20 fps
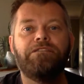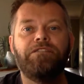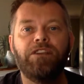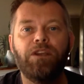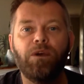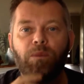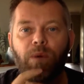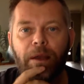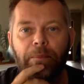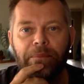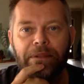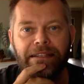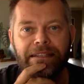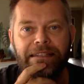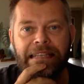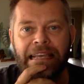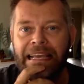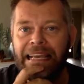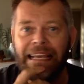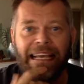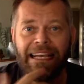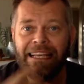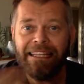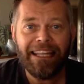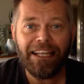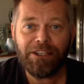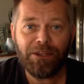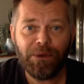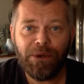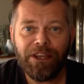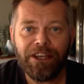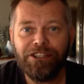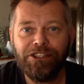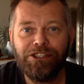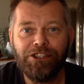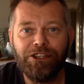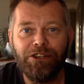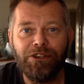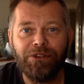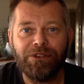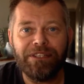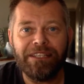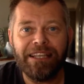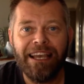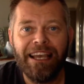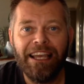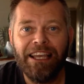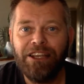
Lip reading: for your weapons. That's all you can choose.